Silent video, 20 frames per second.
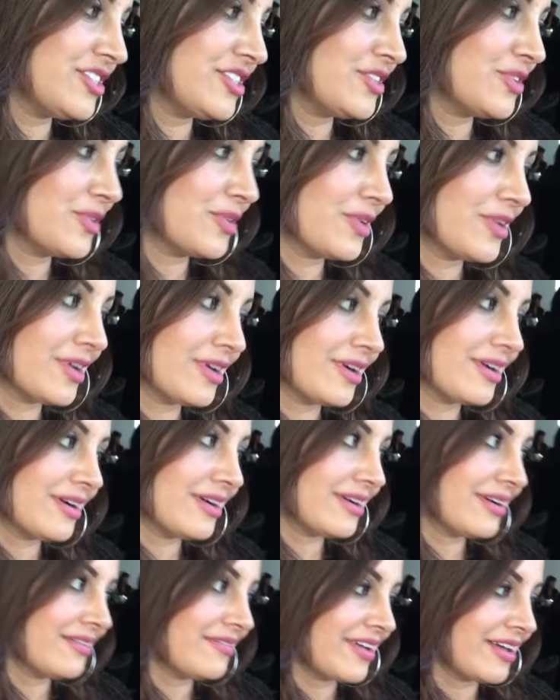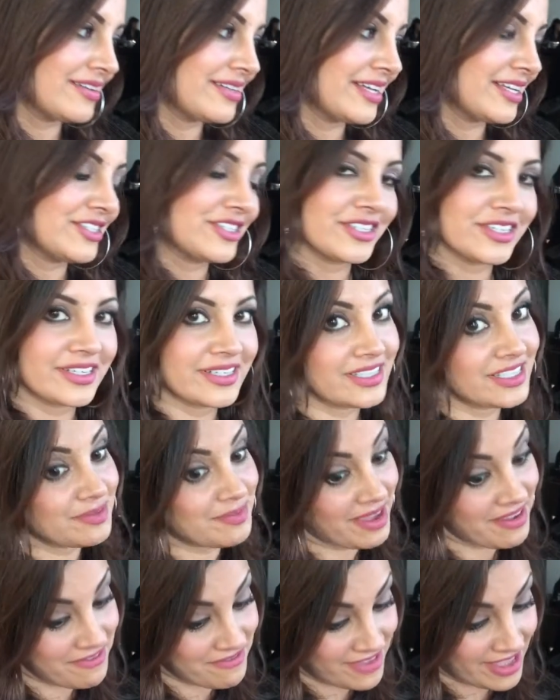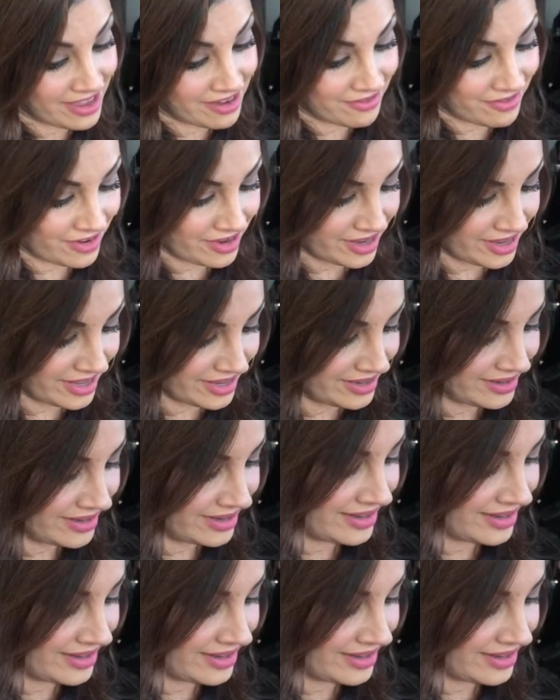Dior foundation is my favorite.